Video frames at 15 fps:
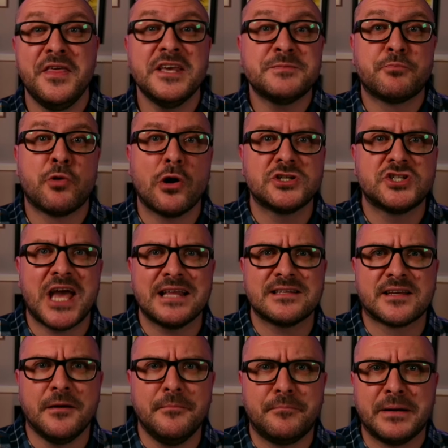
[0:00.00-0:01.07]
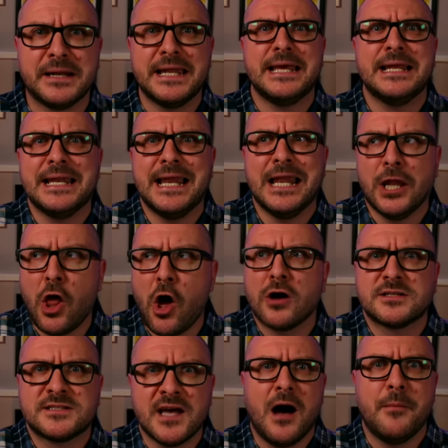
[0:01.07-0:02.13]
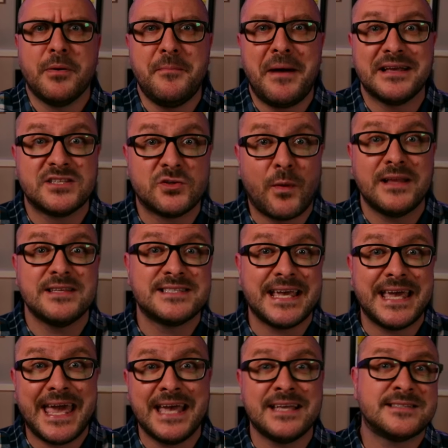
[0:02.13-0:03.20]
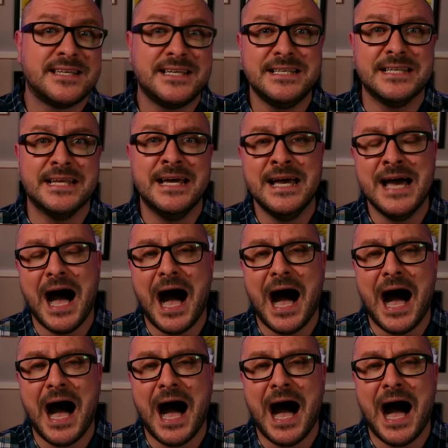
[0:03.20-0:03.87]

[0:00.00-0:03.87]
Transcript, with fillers: This project completely locked up my 2018